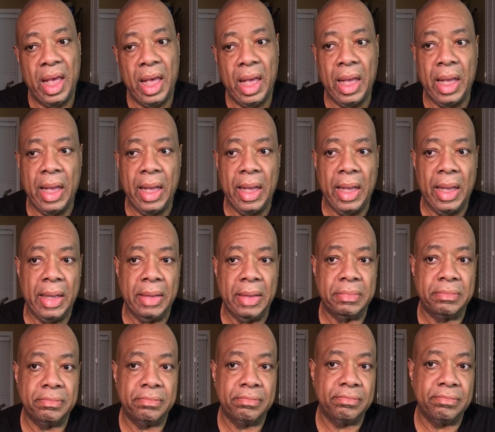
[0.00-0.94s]
You
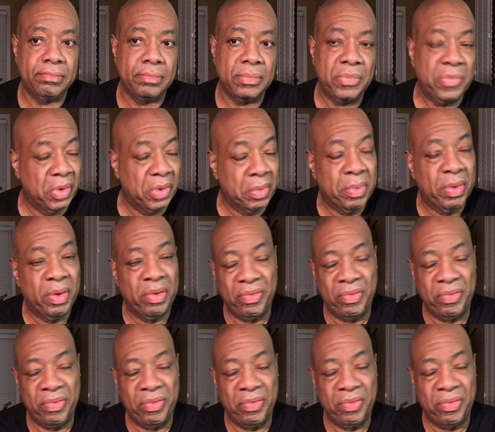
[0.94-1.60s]
can put it in the